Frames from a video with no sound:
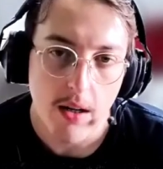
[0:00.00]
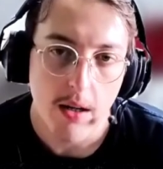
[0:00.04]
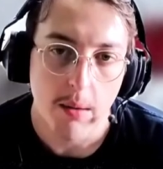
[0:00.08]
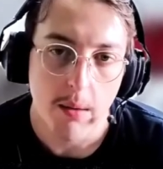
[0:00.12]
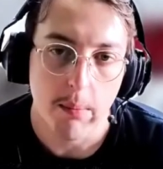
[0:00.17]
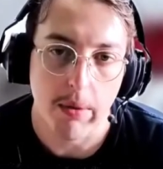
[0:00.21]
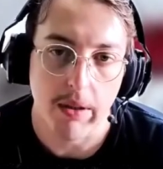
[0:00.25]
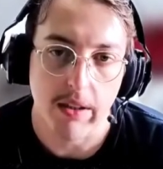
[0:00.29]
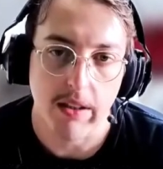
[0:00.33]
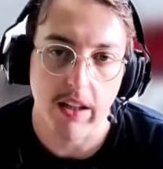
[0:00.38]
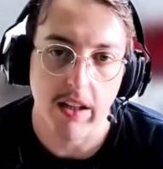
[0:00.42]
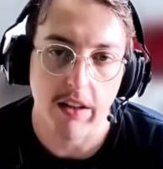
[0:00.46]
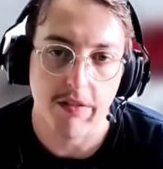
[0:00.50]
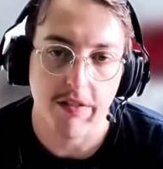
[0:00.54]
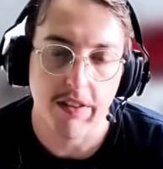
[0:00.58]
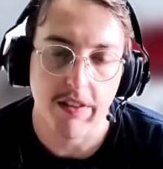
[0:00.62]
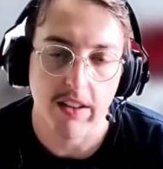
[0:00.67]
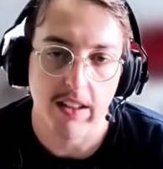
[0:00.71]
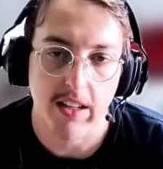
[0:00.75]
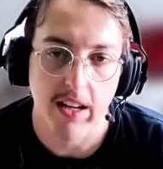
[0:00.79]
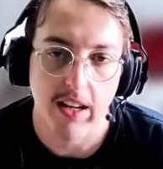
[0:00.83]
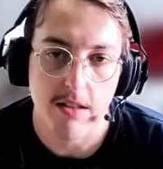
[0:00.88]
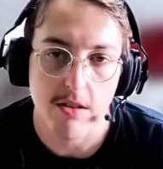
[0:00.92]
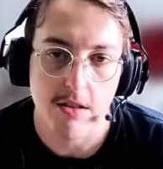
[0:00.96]
but
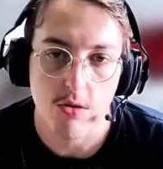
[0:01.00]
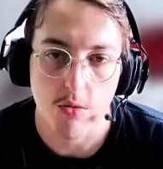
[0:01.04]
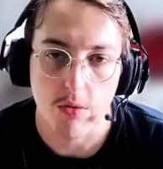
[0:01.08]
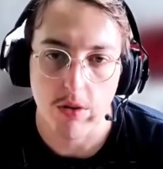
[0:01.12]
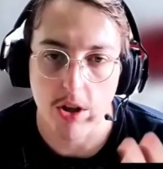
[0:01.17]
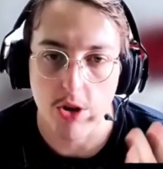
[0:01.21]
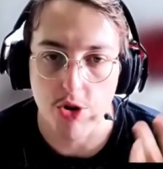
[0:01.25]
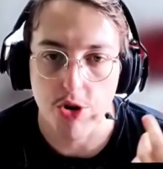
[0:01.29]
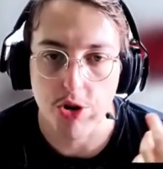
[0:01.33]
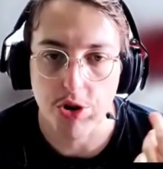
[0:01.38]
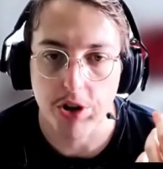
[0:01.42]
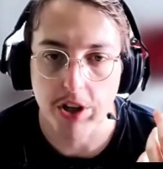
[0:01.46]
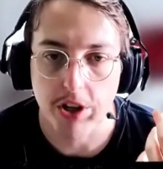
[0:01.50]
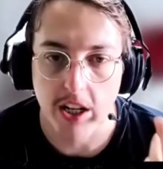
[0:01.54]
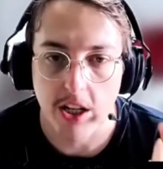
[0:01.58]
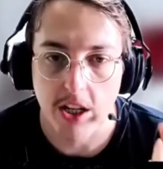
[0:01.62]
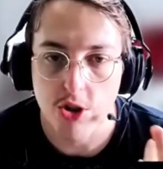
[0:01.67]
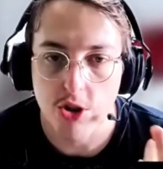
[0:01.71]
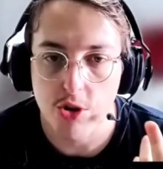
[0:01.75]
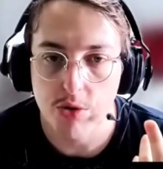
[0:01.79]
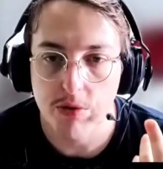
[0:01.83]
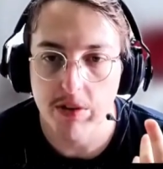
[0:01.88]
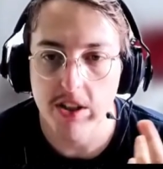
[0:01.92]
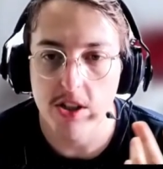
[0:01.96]
David gets to
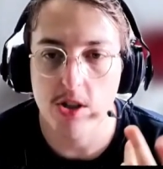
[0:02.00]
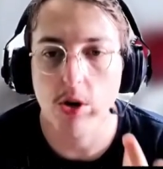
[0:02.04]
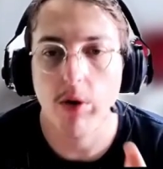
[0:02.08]
injury.